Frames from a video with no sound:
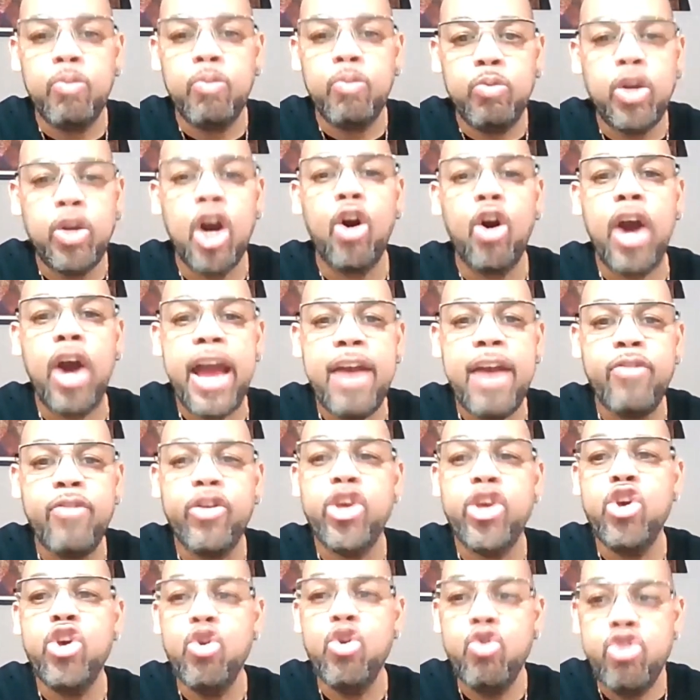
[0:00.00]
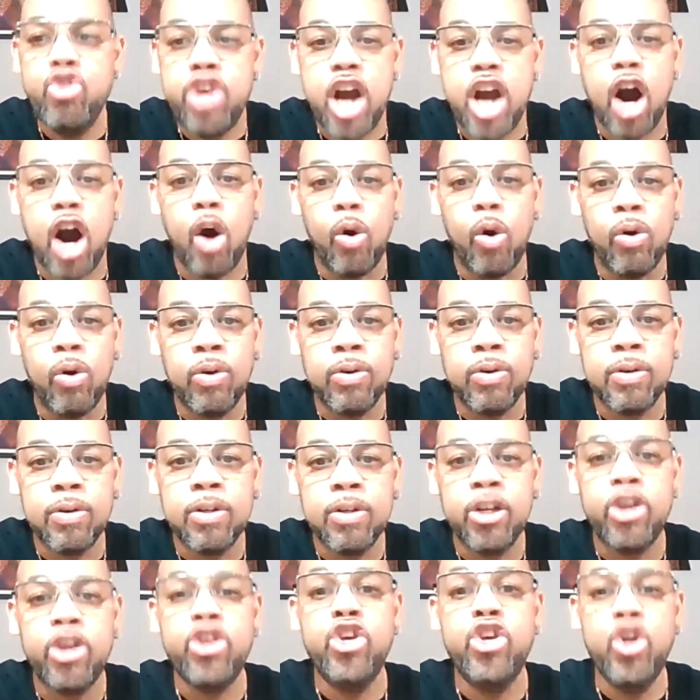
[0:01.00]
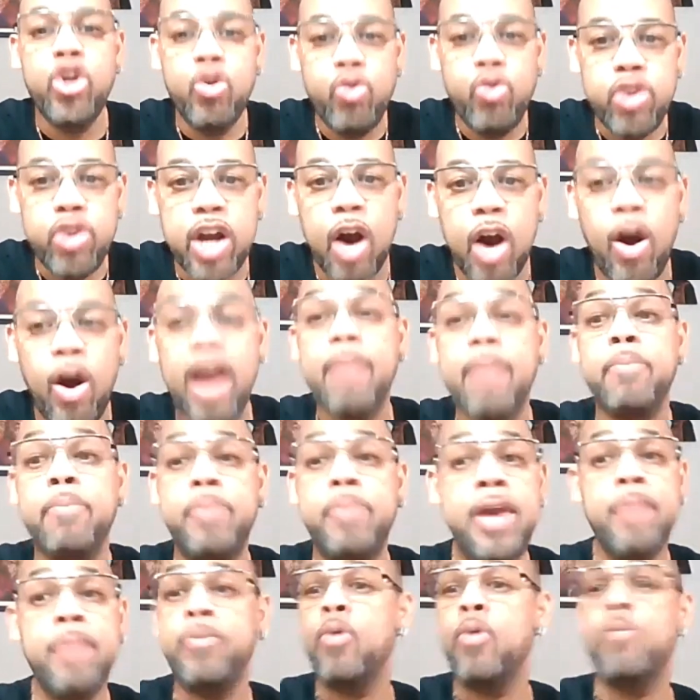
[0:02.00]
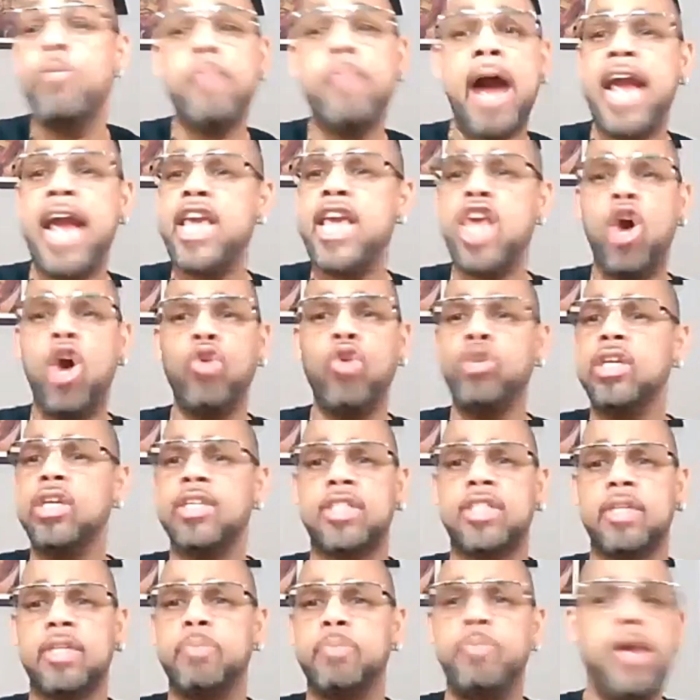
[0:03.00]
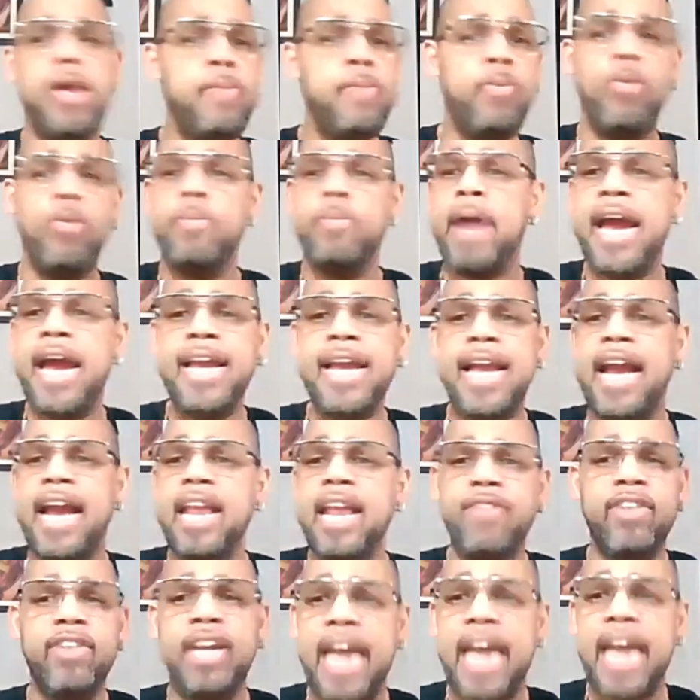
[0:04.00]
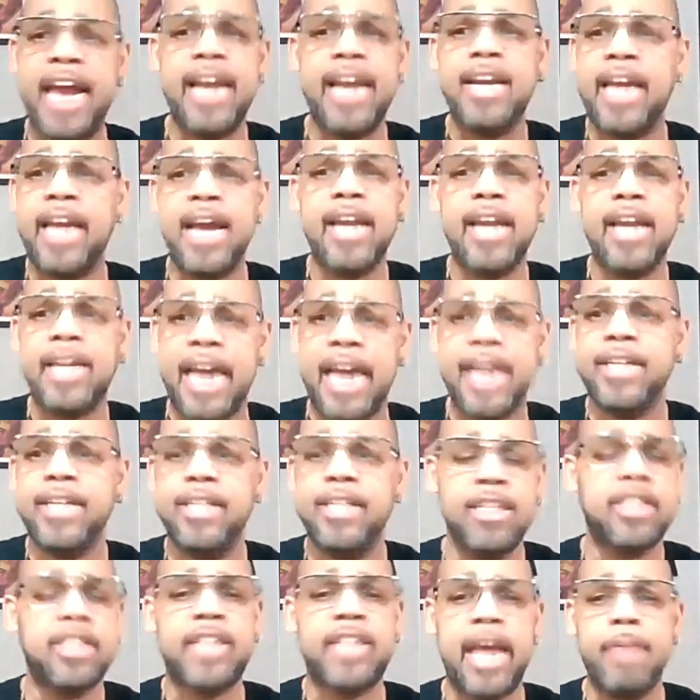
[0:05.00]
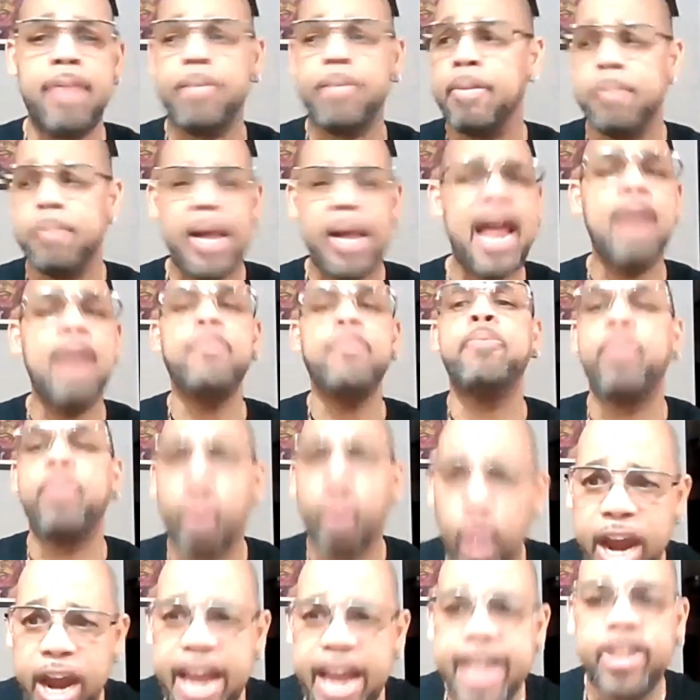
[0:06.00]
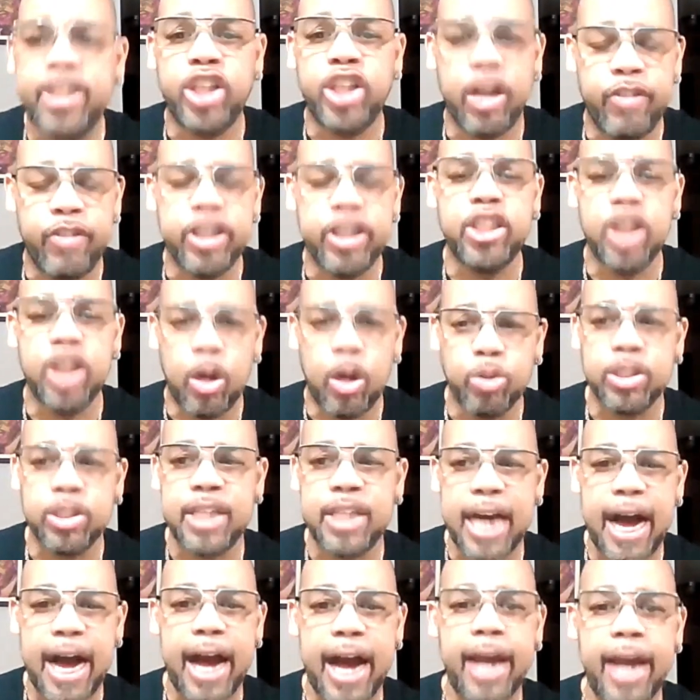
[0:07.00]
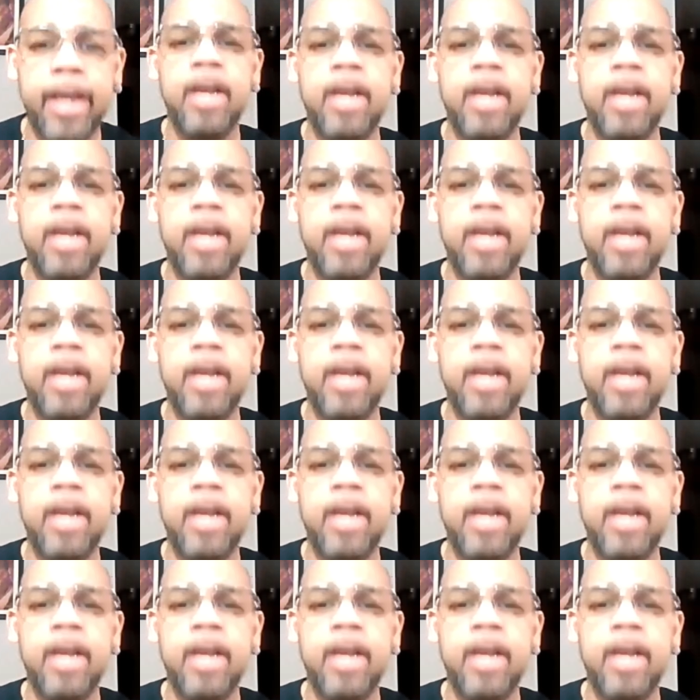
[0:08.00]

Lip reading: Yo, Avery, you know, and people might, people might not even like this statement, but I pray Jerry Jones die